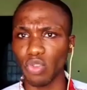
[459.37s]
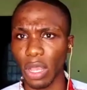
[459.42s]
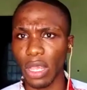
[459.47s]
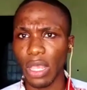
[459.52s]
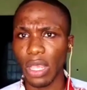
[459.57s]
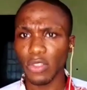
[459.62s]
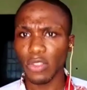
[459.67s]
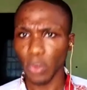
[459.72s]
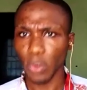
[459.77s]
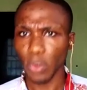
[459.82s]

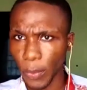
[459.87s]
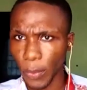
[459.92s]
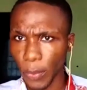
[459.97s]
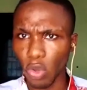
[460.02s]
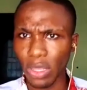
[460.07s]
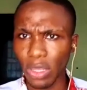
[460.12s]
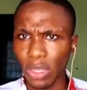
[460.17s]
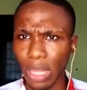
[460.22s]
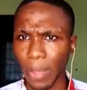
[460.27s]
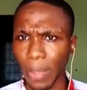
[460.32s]
So people going
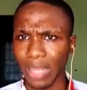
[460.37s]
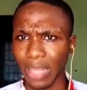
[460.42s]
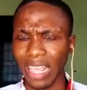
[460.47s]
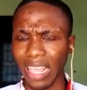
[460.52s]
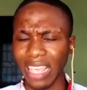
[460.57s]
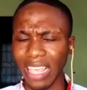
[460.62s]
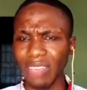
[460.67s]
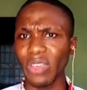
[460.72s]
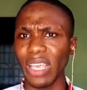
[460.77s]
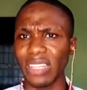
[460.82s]
about, I
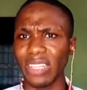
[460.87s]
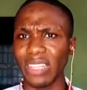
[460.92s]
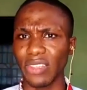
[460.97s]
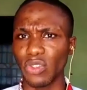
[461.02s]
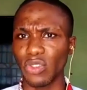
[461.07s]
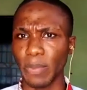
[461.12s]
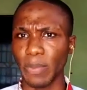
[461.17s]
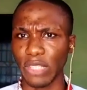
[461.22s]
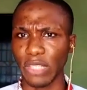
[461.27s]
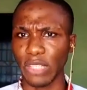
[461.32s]
even heard this
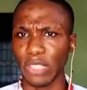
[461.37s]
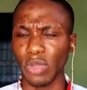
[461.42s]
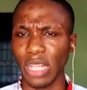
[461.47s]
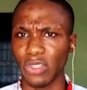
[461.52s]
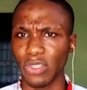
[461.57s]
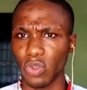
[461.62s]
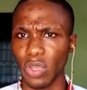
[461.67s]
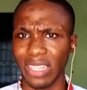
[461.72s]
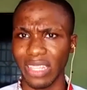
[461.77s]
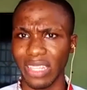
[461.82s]
particular
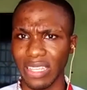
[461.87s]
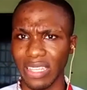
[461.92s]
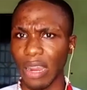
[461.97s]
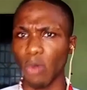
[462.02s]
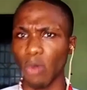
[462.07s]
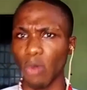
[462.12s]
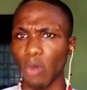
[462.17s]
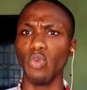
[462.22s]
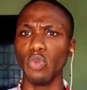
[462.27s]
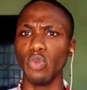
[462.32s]
story. I think I
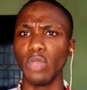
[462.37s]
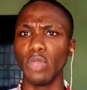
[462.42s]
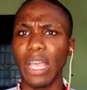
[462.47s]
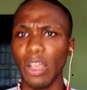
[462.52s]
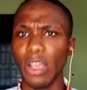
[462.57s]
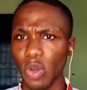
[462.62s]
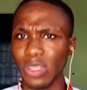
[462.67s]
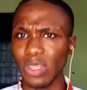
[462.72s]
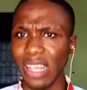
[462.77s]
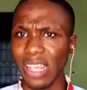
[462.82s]
will
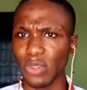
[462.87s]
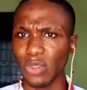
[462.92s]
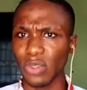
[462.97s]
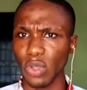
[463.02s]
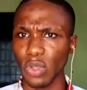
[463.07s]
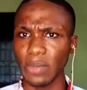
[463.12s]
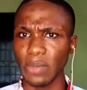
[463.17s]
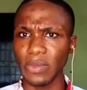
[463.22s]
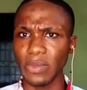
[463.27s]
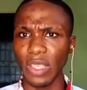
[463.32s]
run that story,
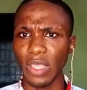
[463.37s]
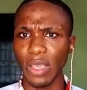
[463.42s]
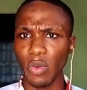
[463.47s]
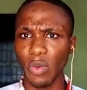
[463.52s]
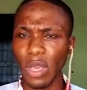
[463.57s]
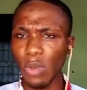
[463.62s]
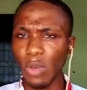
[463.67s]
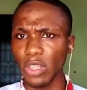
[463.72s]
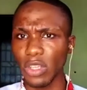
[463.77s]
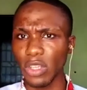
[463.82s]
where it
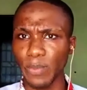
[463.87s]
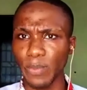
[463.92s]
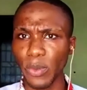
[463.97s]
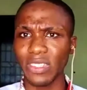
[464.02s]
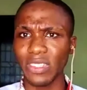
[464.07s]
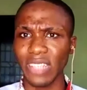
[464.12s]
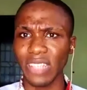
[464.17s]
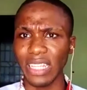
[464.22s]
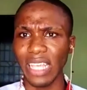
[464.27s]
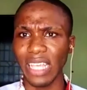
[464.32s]
was
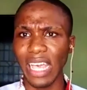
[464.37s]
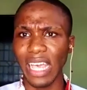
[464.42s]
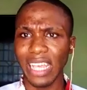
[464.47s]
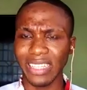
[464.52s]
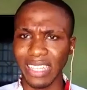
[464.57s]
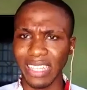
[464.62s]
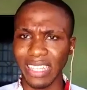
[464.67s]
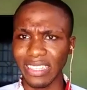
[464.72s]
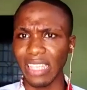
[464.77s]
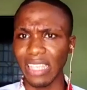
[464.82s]
posted
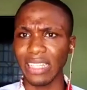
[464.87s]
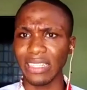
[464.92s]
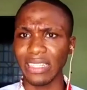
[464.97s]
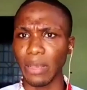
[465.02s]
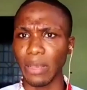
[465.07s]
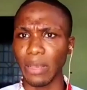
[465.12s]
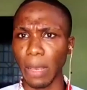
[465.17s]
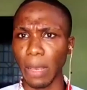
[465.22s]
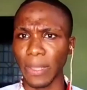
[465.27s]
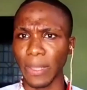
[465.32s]
that a
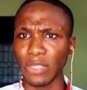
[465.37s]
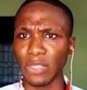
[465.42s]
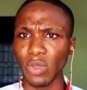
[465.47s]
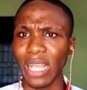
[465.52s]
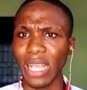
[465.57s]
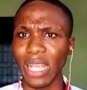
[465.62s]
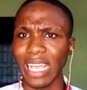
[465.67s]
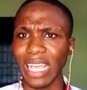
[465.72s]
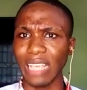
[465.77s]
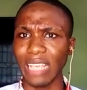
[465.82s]
particular
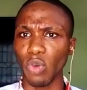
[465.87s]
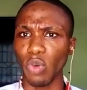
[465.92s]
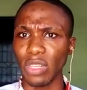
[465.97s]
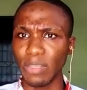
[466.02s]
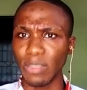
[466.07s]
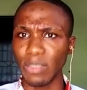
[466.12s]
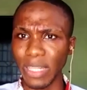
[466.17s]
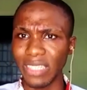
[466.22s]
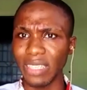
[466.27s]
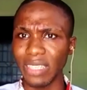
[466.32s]
guy was
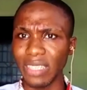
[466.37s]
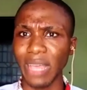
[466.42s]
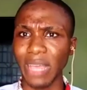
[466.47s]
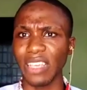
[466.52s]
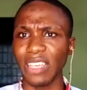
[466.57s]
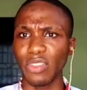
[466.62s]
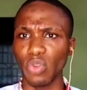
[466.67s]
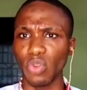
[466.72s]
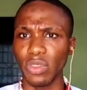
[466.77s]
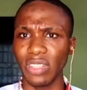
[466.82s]
beaten by
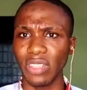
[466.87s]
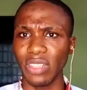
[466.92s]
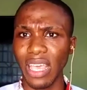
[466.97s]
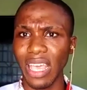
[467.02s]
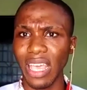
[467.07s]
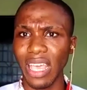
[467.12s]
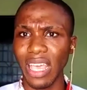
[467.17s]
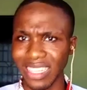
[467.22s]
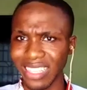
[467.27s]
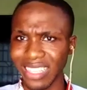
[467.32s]
ketos
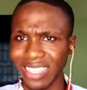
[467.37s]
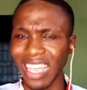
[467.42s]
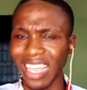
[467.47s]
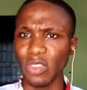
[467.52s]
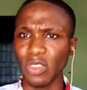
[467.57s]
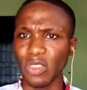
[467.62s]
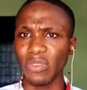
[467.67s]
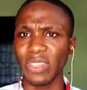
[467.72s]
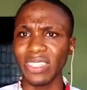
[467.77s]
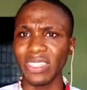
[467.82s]
and he died of
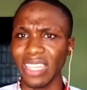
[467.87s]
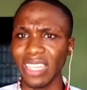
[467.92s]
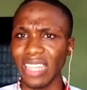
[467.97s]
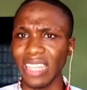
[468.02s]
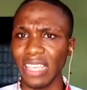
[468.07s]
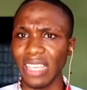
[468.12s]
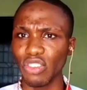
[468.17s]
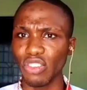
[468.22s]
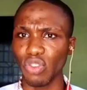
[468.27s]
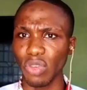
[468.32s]
internal
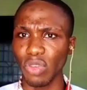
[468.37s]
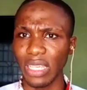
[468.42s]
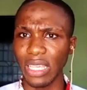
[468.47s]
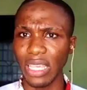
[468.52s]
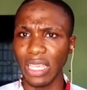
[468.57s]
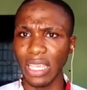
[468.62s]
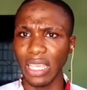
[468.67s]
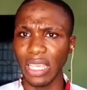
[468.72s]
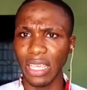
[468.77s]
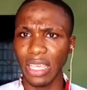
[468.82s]
injury.
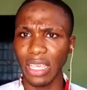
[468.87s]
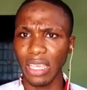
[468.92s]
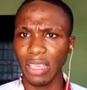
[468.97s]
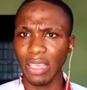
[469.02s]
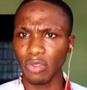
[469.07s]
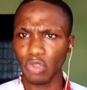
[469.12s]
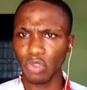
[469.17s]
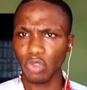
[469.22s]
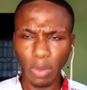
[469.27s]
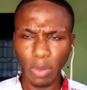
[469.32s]

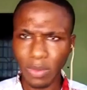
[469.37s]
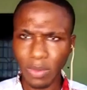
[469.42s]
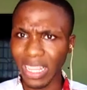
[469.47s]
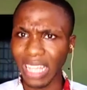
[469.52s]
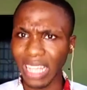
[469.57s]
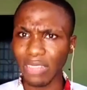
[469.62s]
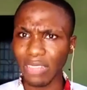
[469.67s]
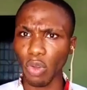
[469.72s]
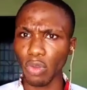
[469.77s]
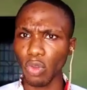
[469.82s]
Something like
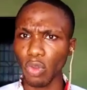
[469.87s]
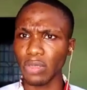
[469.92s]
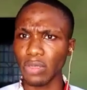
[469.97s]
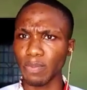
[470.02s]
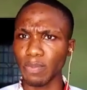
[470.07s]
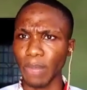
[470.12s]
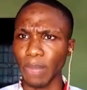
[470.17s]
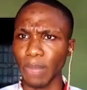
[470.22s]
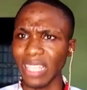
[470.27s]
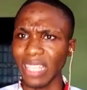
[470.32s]
those
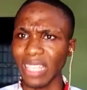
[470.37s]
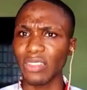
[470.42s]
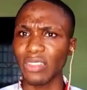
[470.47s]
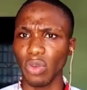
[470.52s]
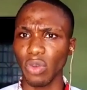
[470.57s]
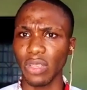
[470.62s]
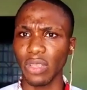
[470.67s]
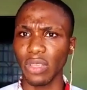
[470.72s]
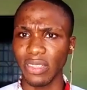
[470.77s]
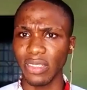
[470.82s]
pathetic
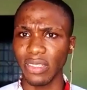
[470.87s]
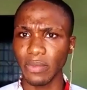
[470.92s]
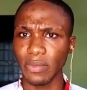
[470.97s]
stories.